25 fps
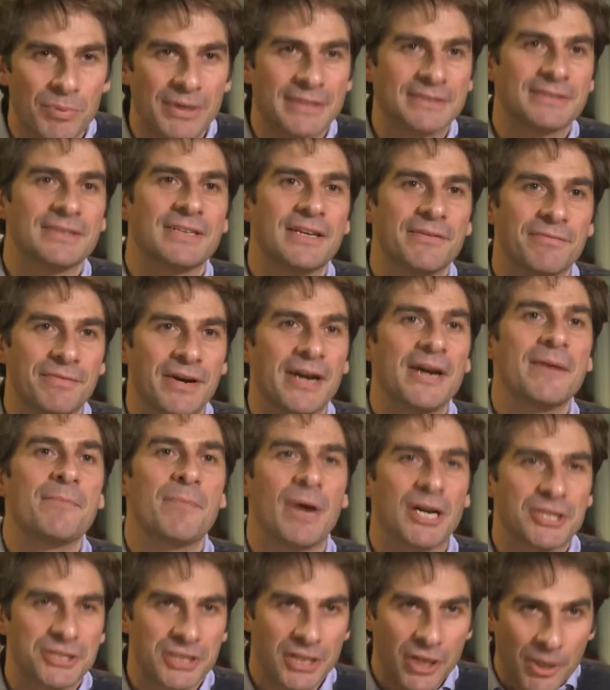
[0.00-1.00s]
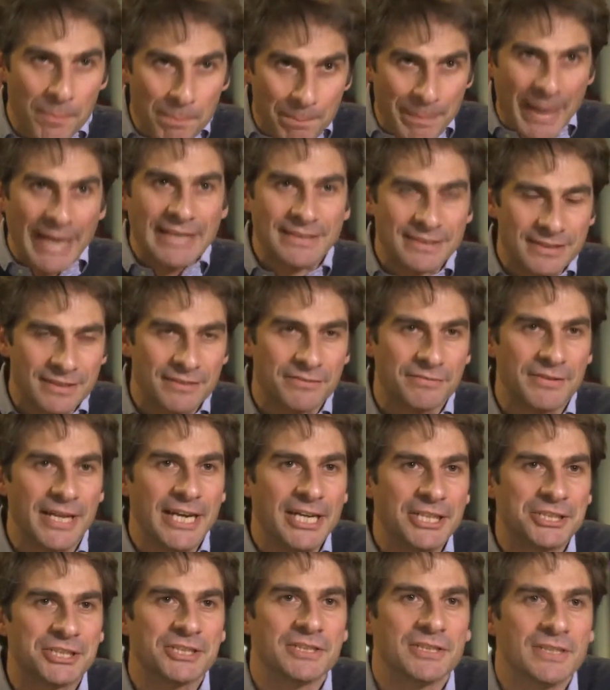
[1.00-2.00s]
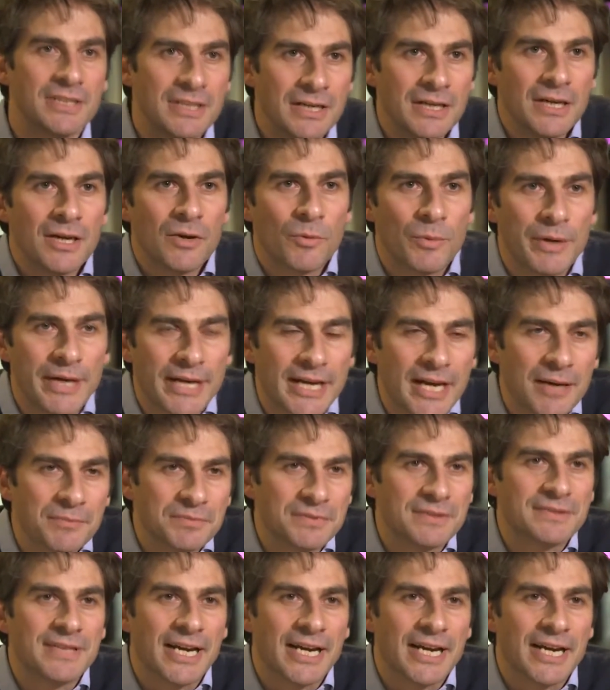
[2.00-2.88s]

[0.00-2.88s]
Britain a very much a competitive nation when it comes to